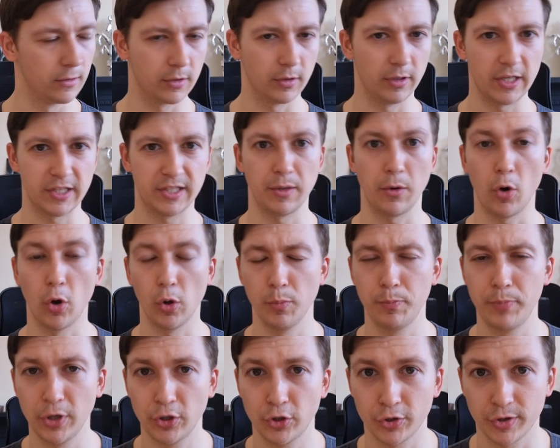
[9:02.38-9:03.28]
So that's the
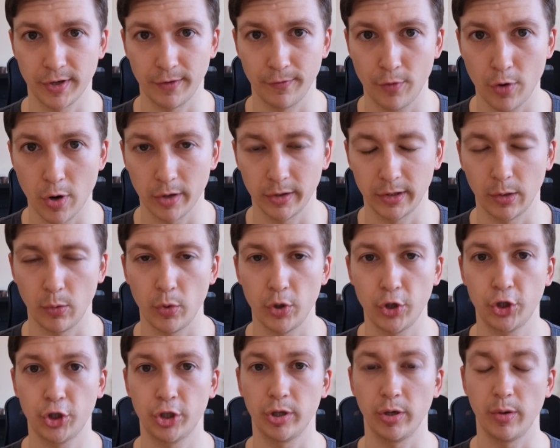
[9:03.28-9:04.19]
old pictures I've got. I
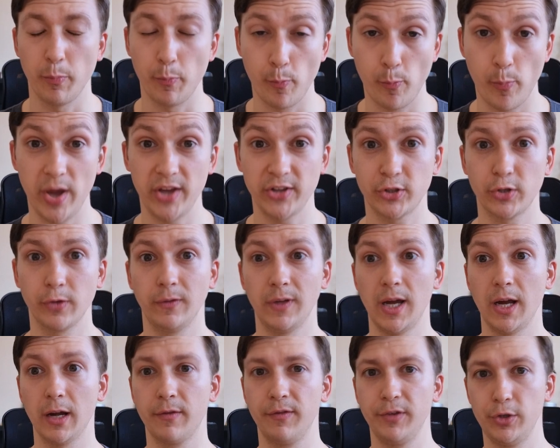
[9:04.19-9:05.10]
wish best of
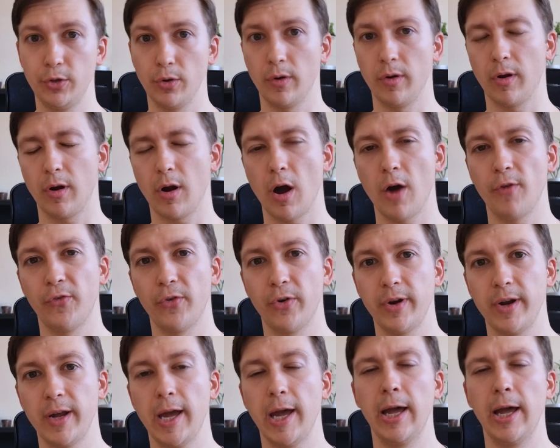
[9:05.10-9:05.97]
luck with your recovery.